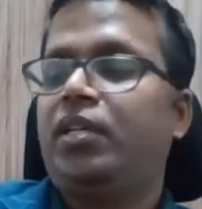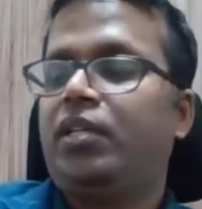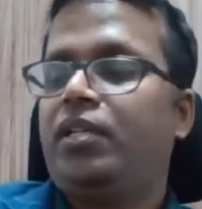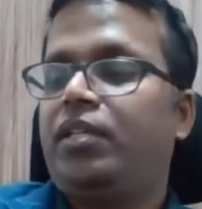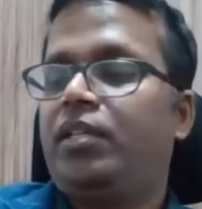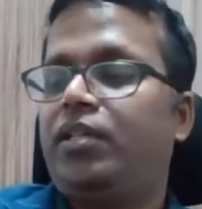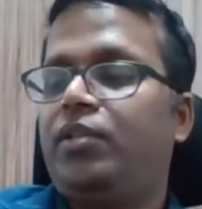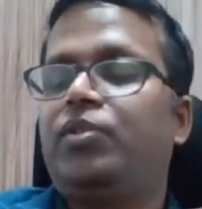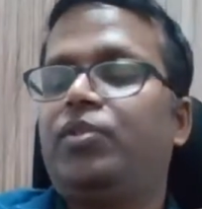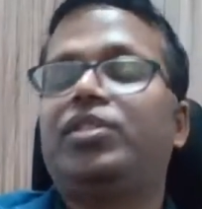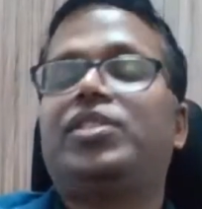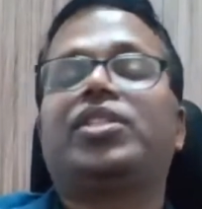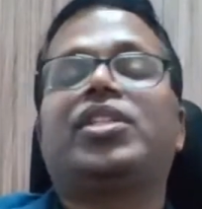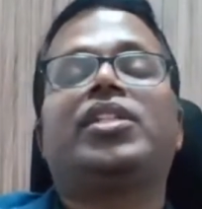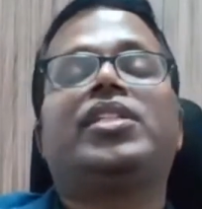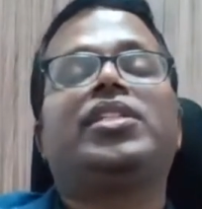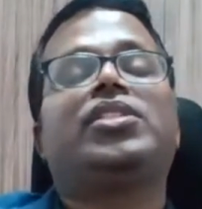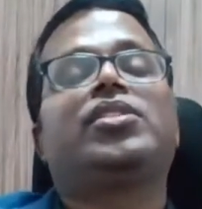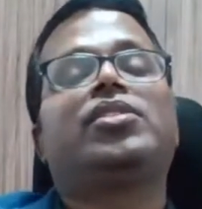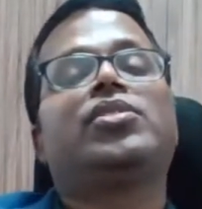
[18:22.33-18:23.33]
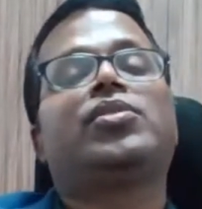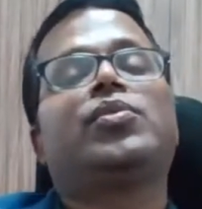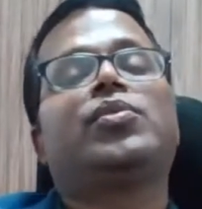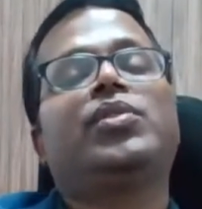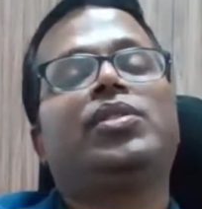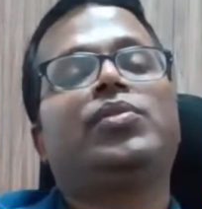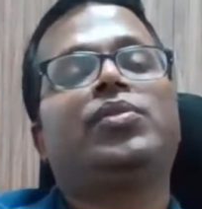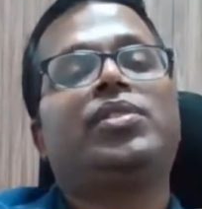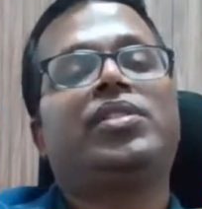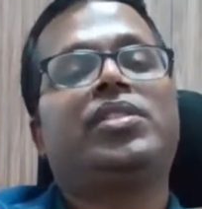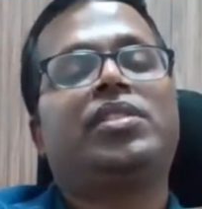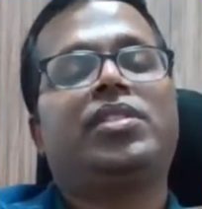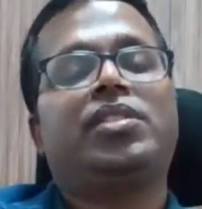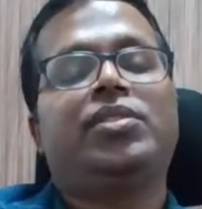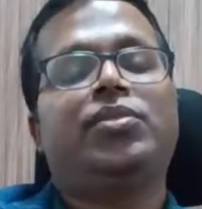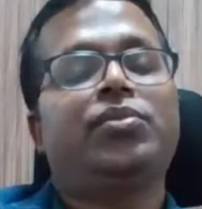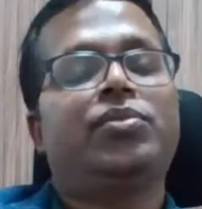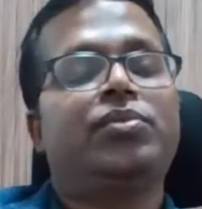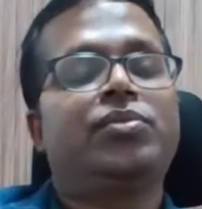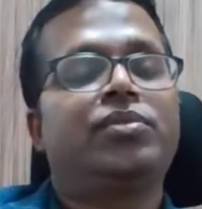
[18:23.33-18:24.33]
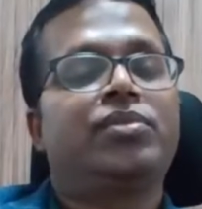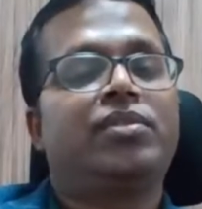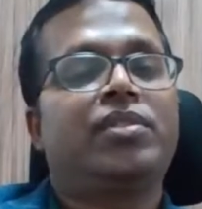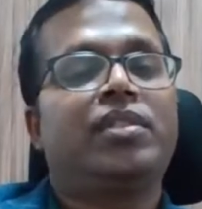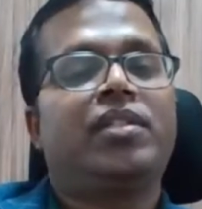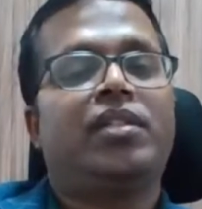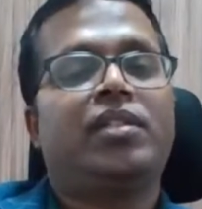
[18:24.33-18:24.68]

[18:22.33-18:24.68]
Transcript: in which conditions we wish to use.